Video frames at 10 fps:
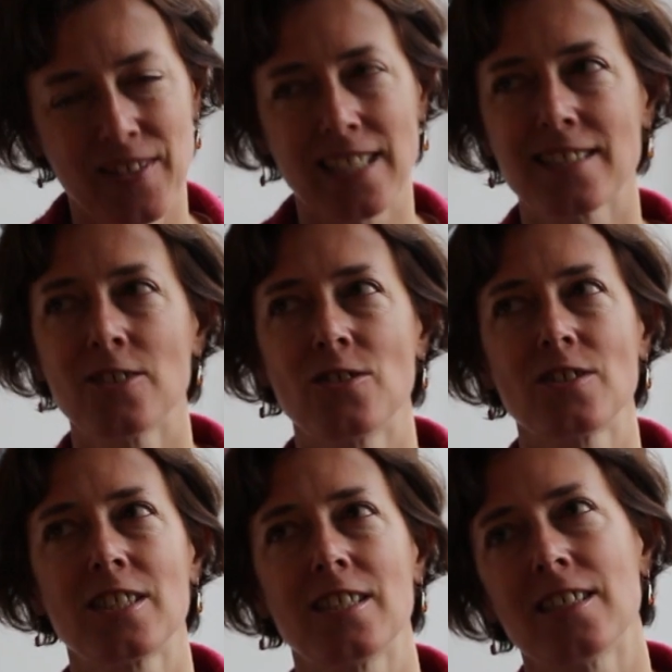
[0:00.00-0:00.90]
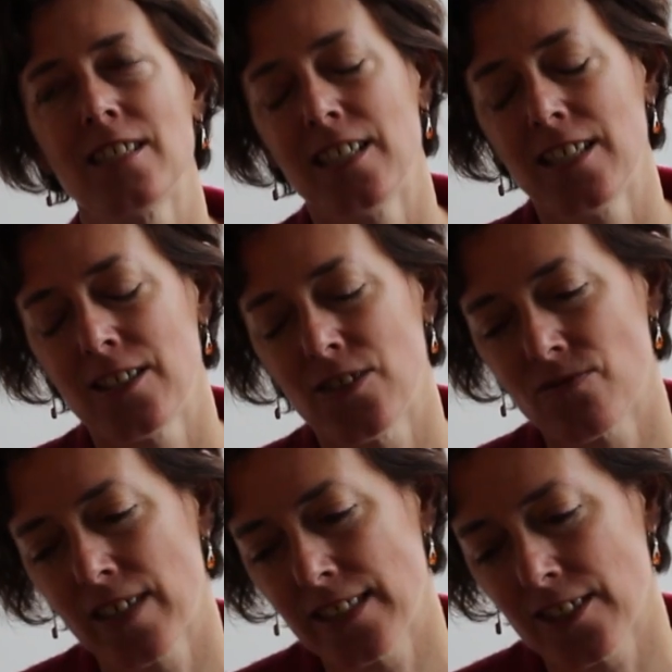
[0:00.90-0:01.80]
of things,
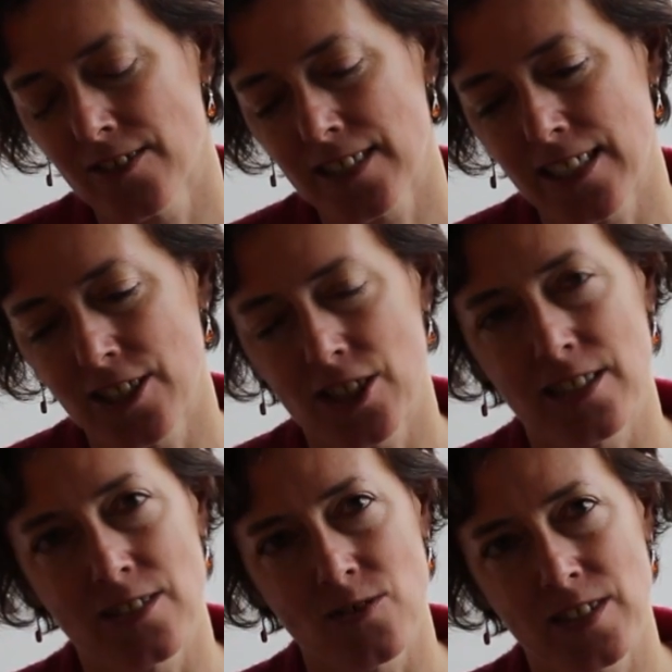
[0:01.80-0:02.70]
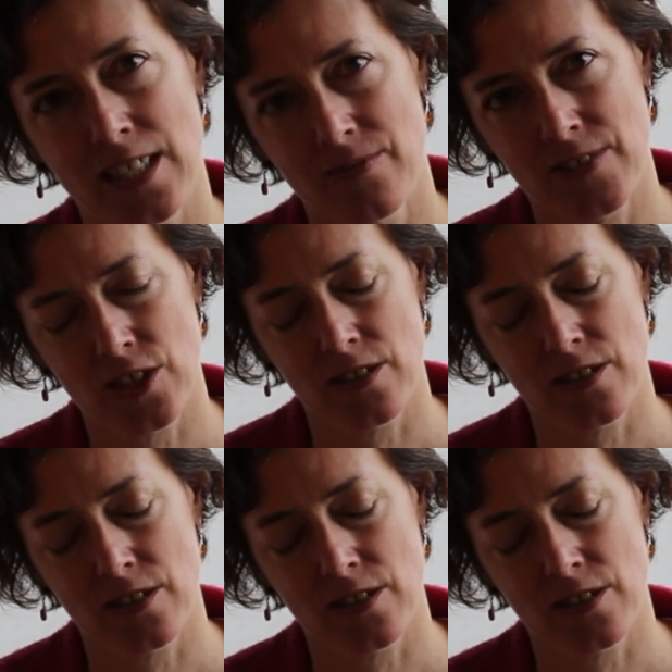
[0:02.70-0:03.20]
not radio stations or television.